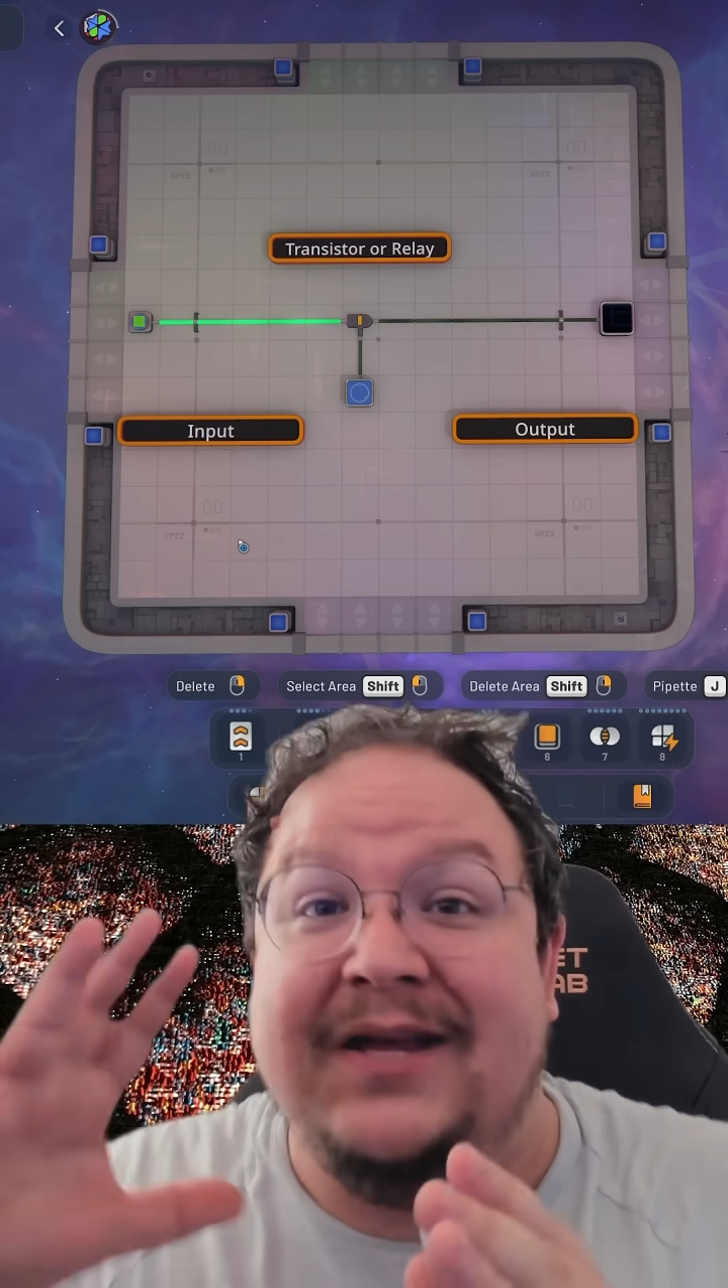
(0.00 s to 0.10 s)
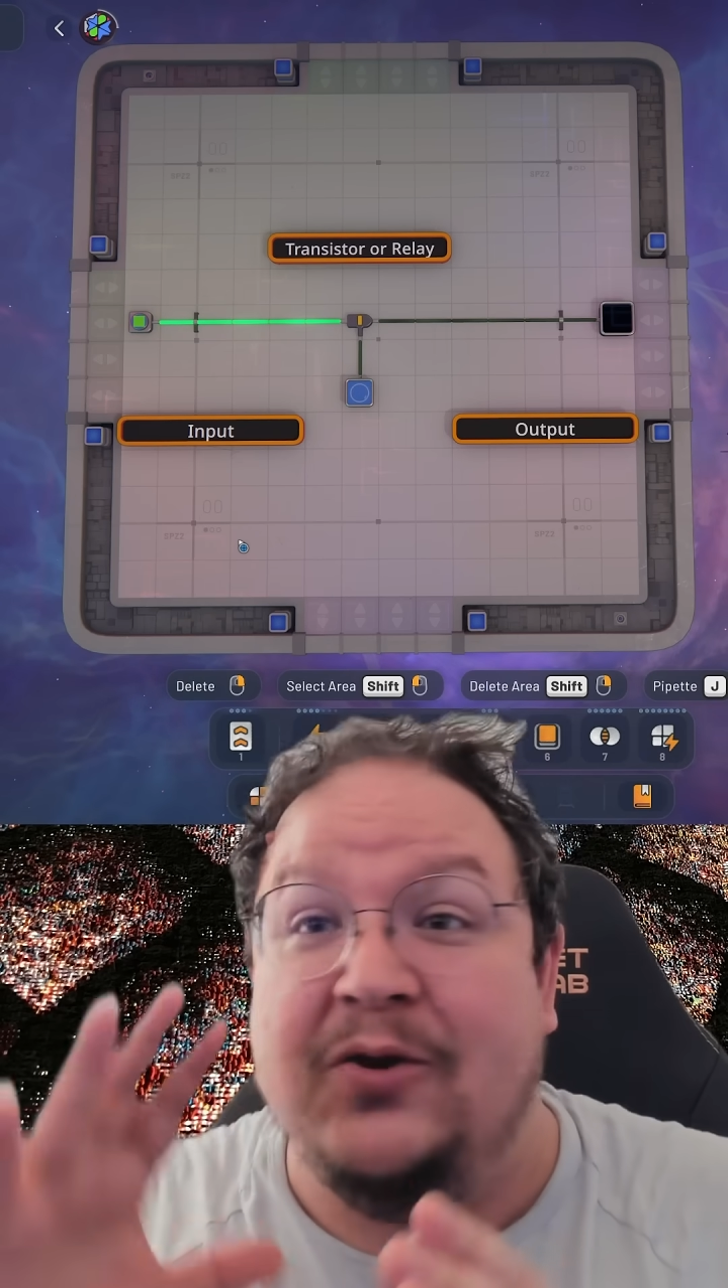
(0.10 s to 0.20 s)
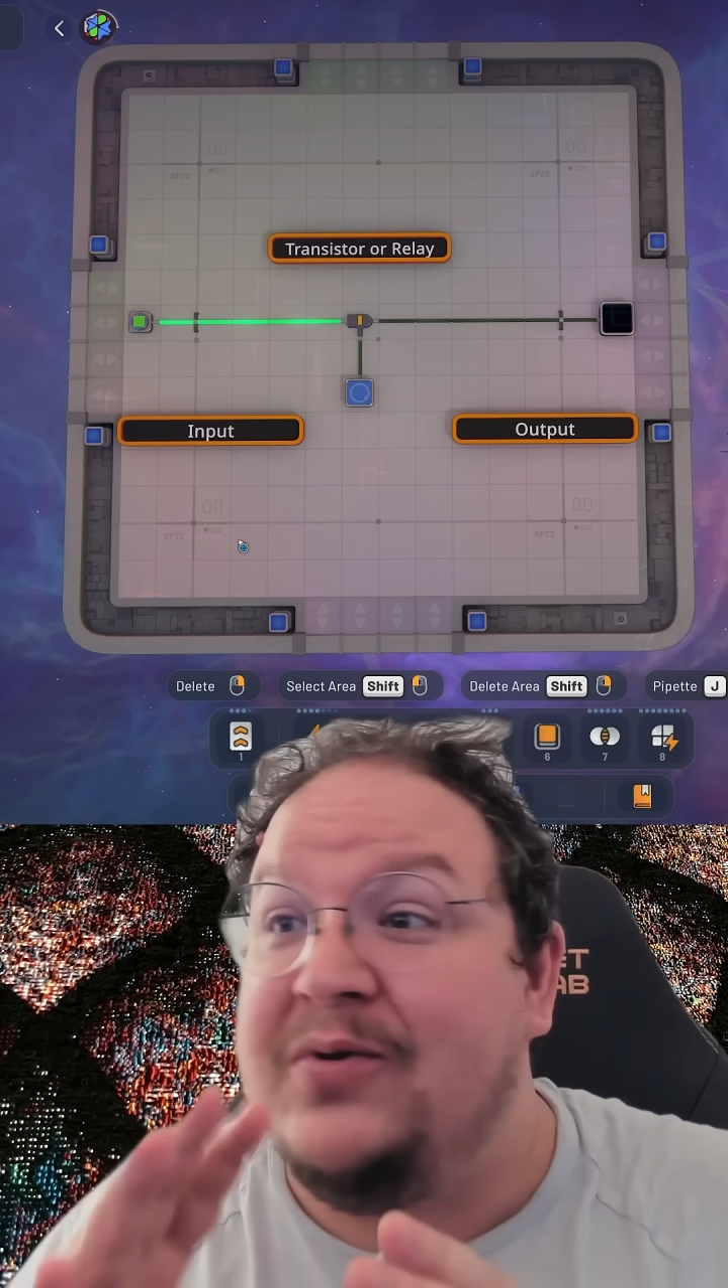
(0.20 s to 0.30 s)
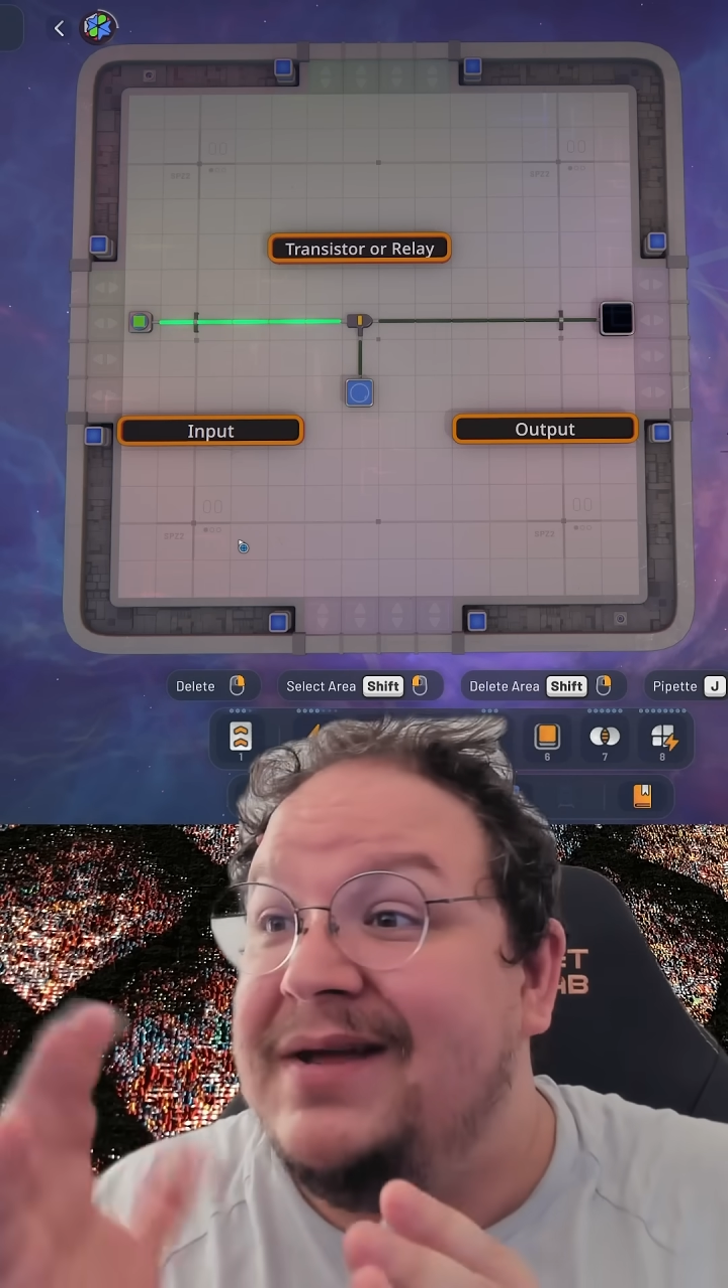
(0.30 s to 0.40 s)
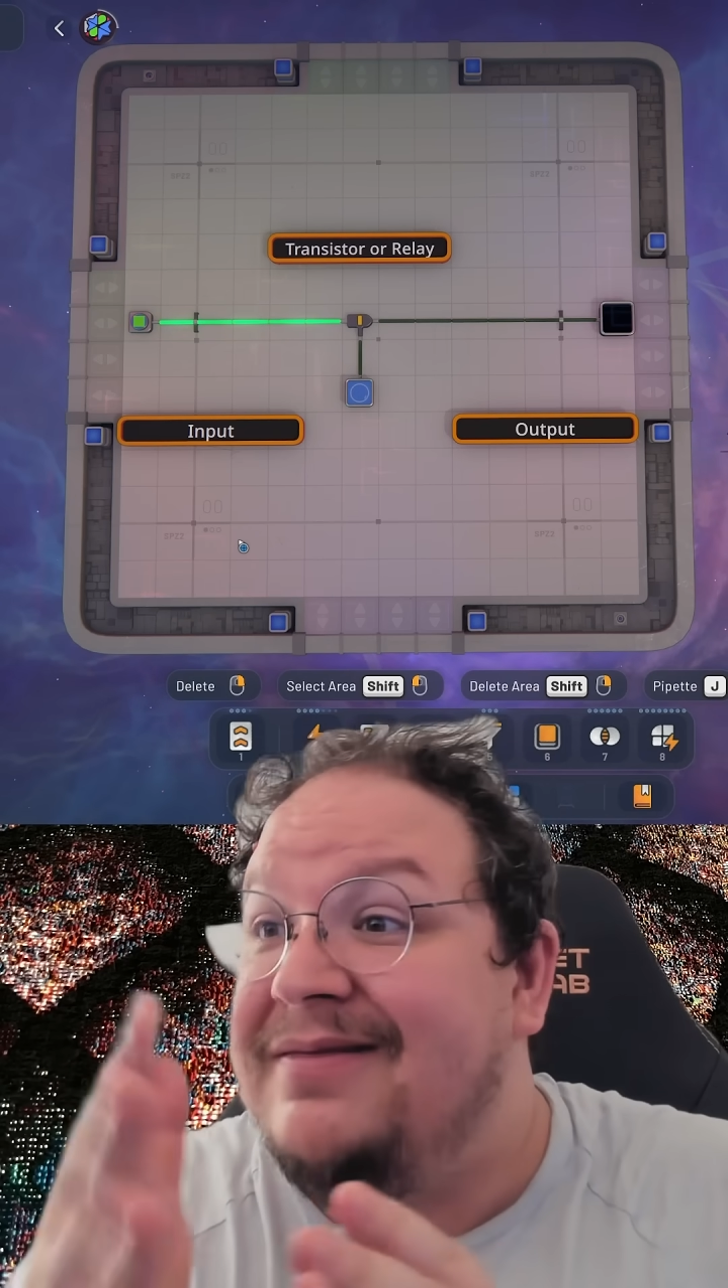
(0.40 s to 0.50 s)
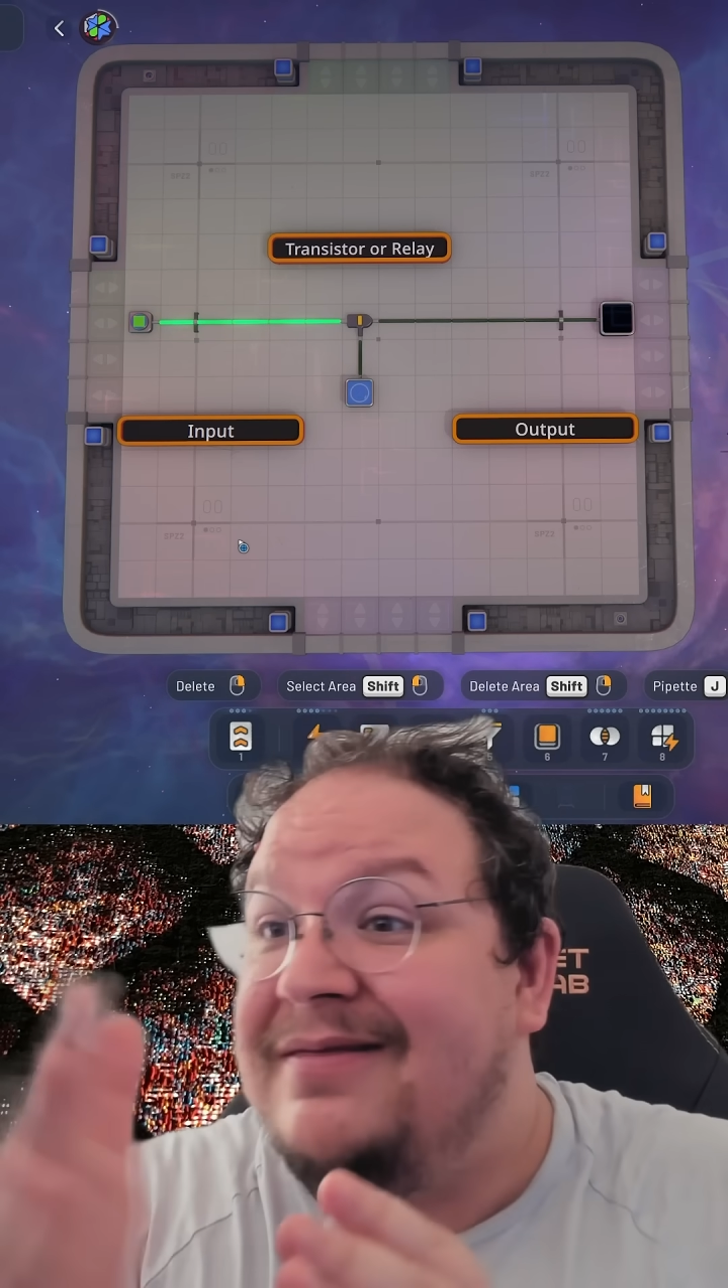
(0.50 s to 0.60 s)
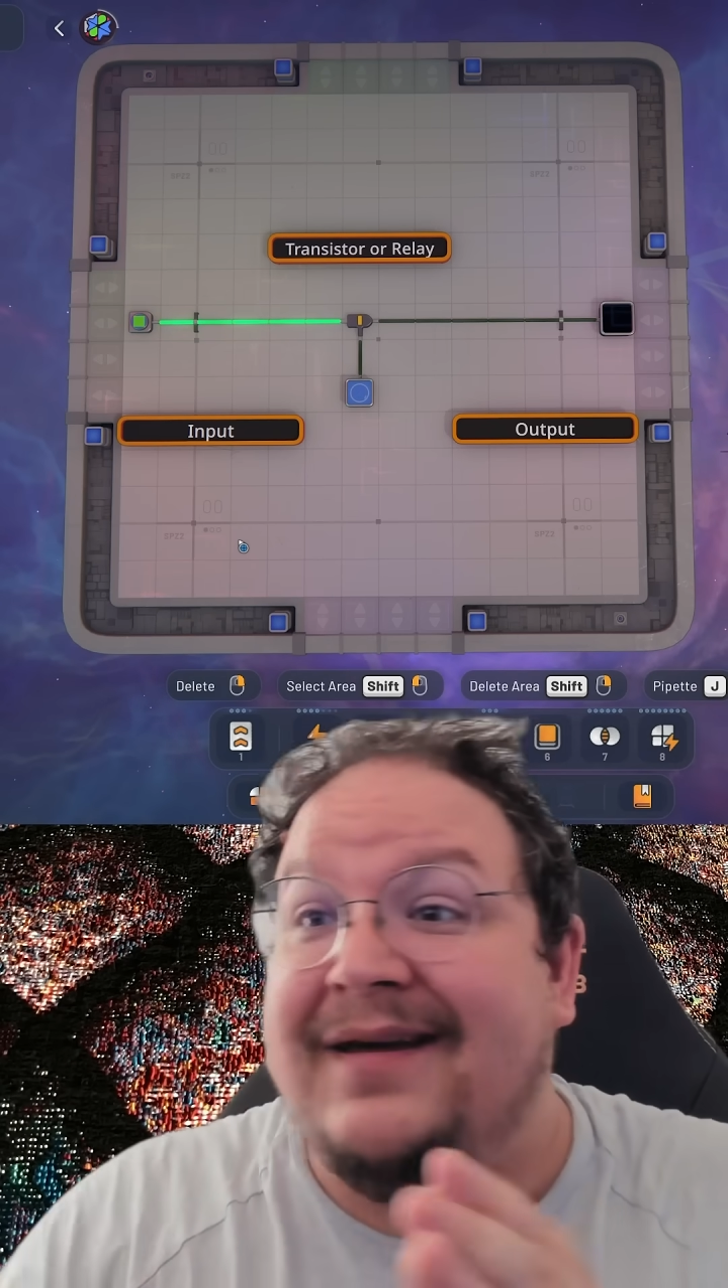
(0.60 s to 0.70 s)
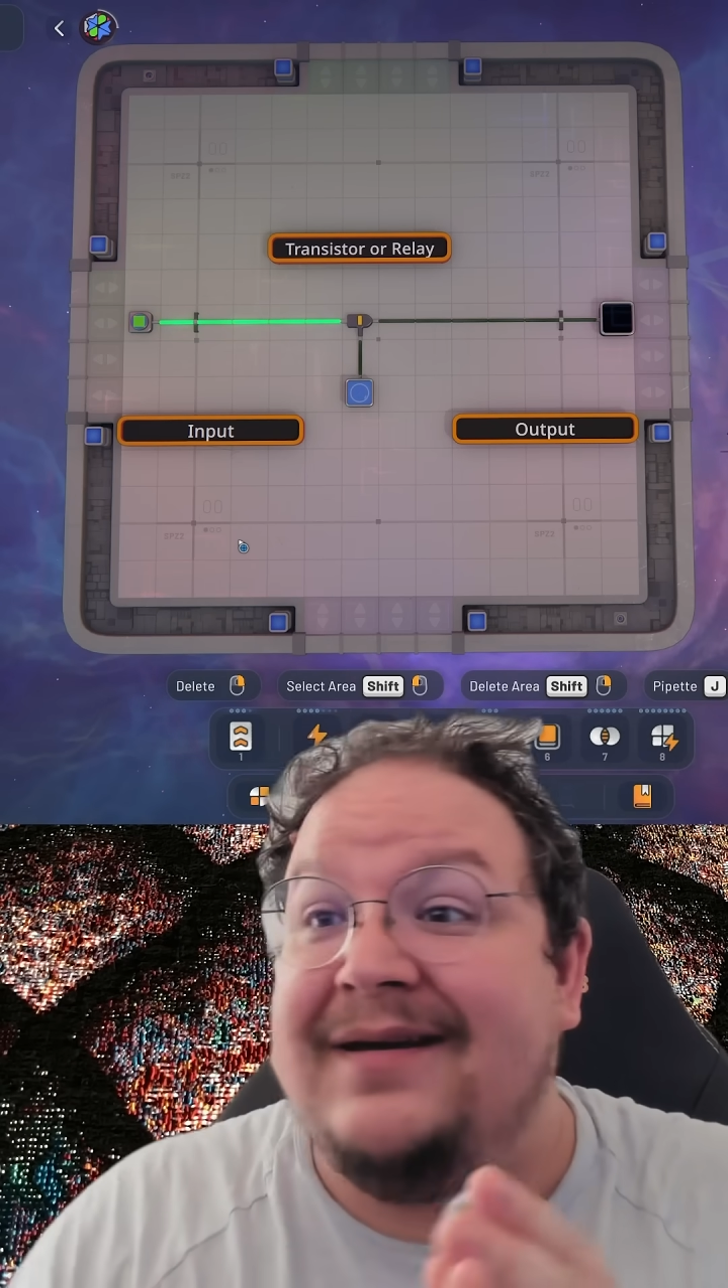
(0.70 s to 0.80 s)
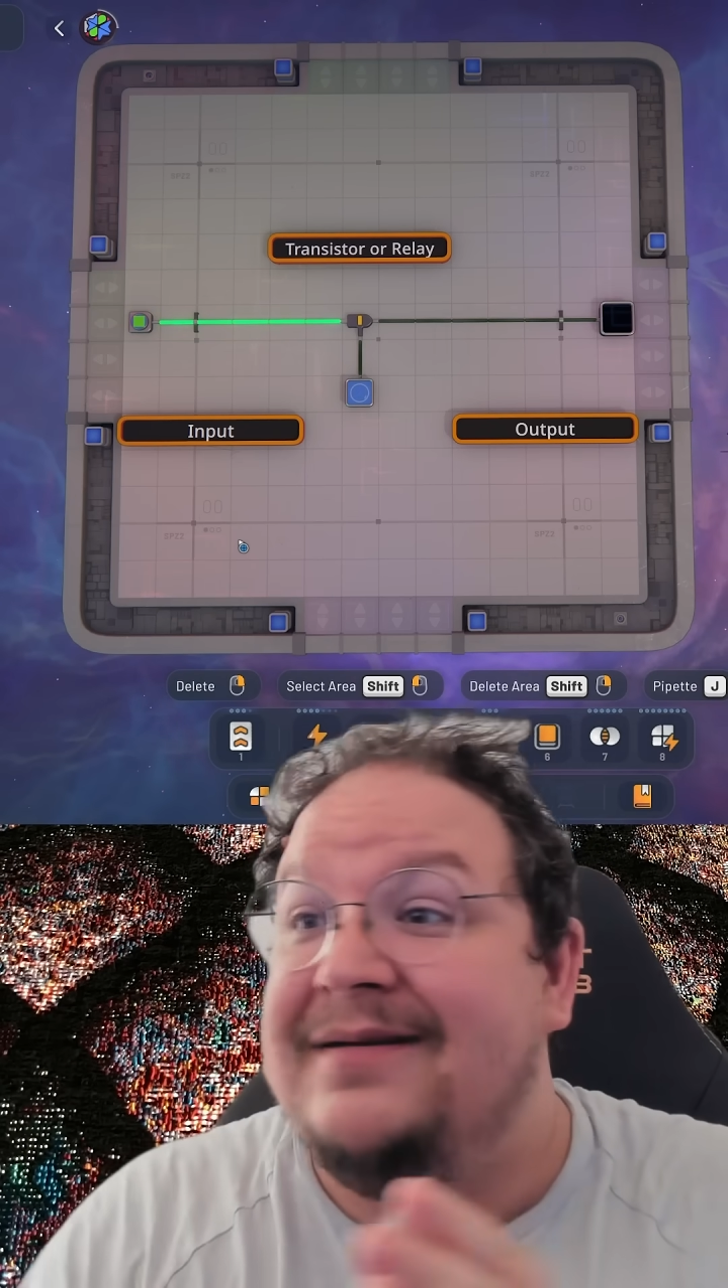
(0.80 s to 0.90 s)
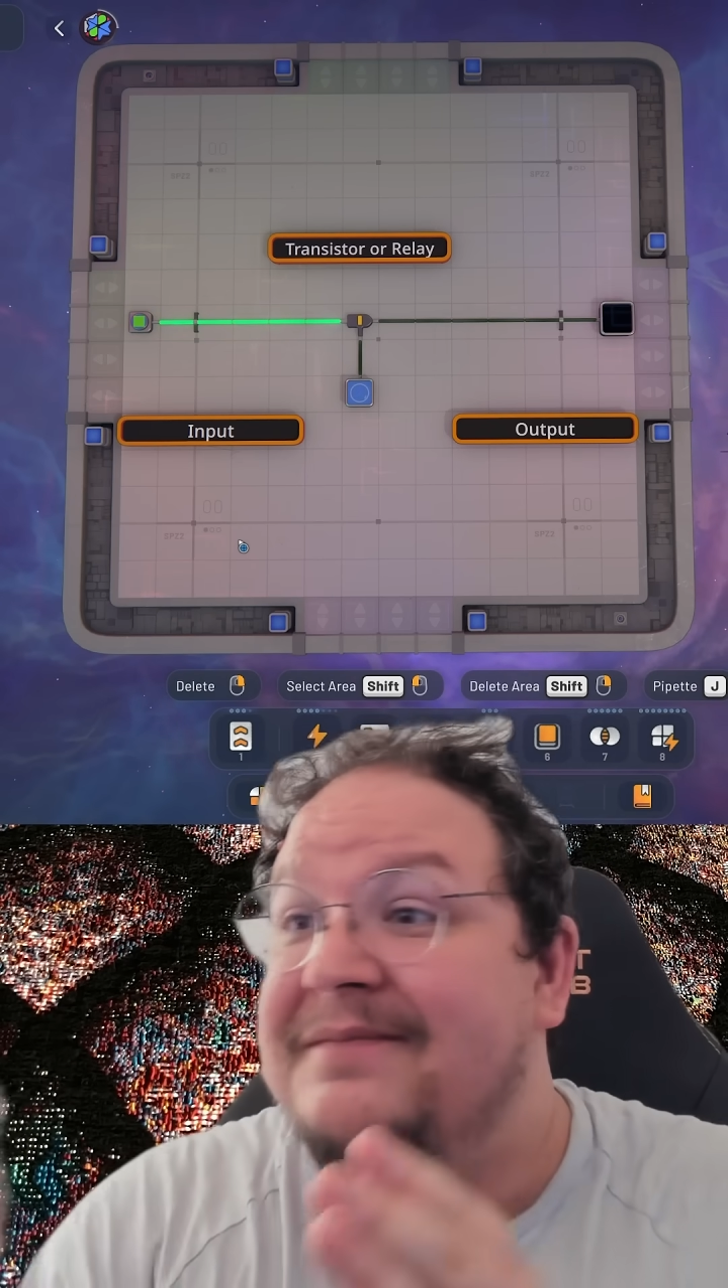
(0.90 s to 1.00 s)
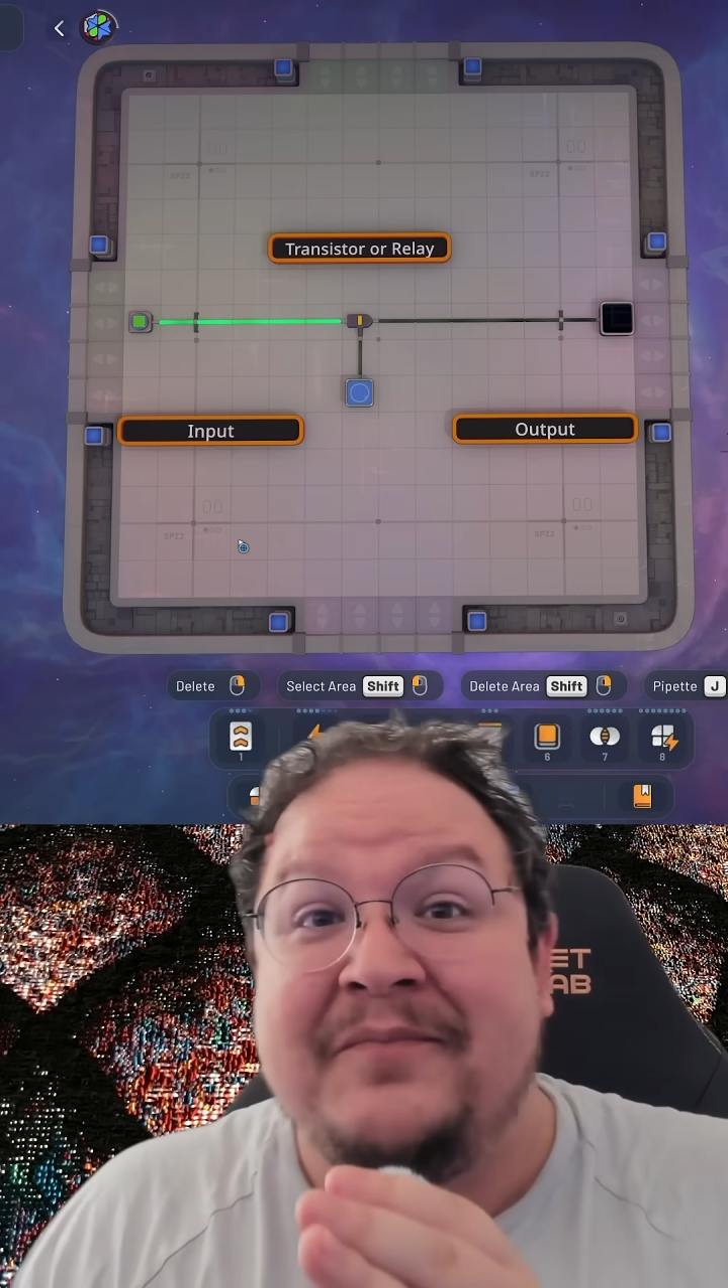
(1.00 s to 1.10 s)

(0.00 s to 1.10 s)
You can then